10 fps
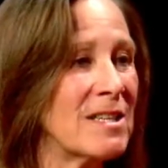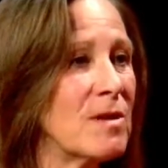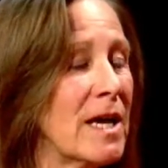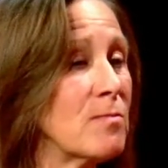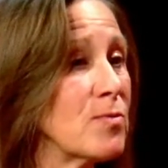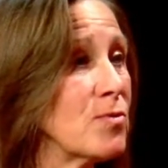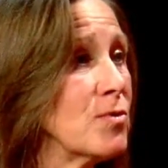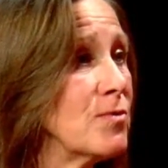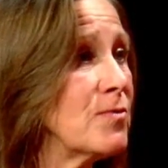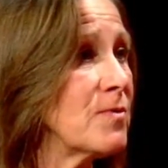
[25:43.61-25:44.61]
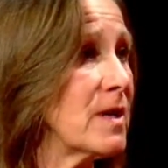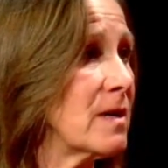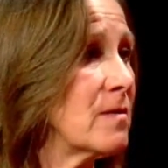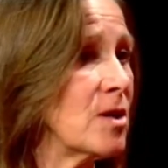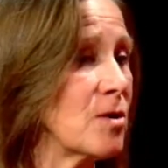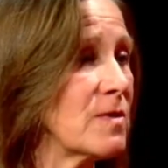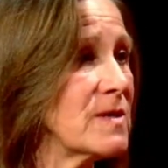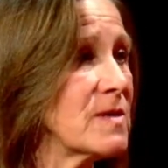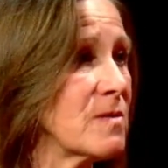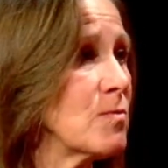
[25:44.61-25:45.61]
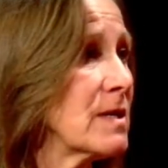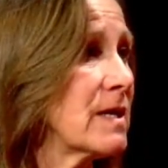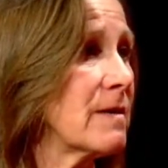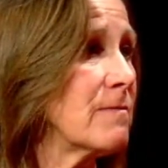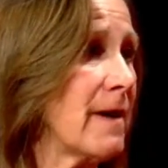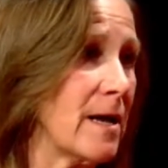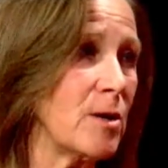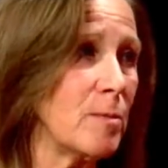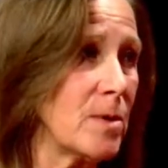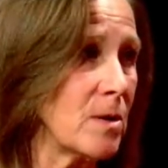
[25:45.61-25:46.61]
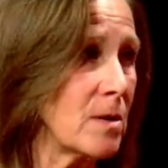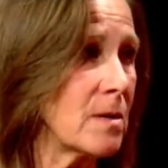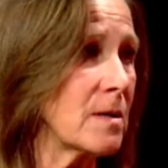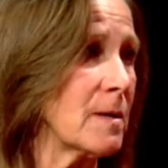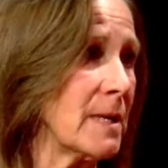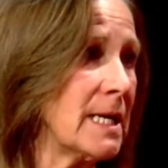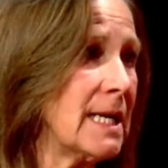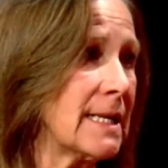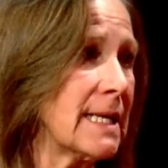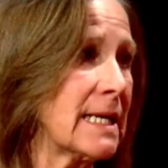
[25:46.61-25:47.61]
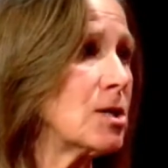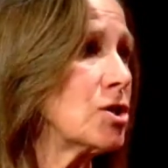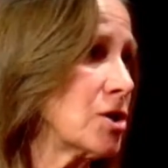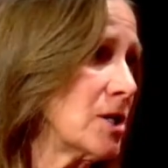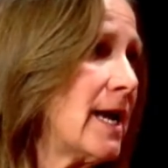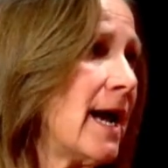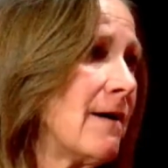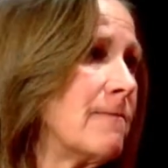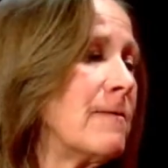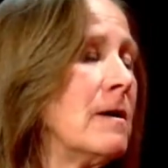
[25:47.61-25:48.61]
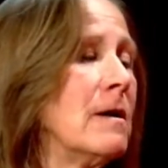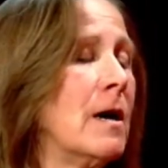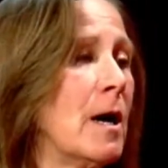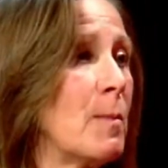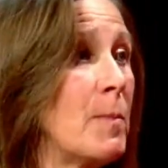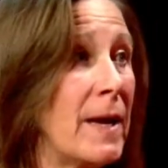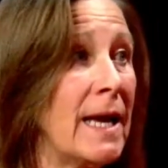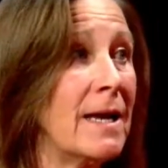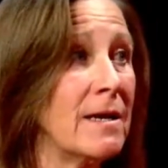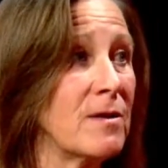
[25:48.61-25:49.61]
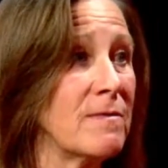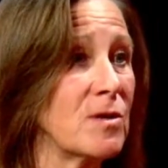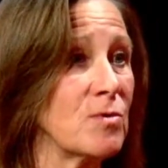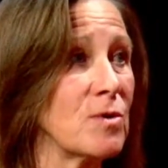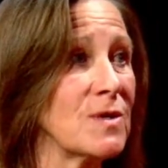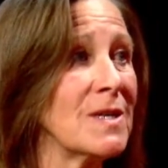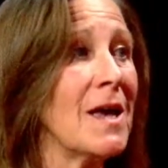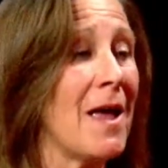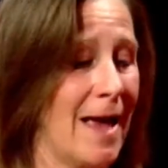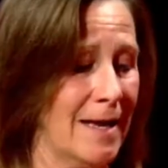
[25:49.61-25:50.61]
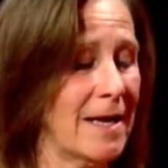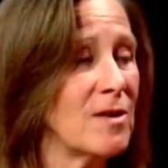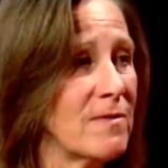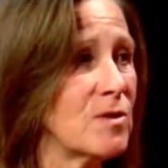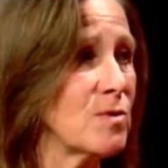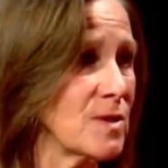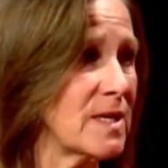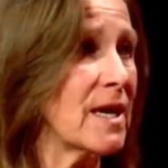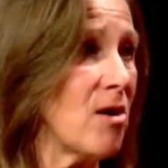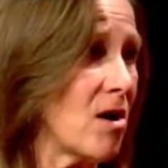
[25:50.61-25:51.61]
Yeah, and prove that, you know, this is a really invaluable committee and that it should have paid individuals and individuals that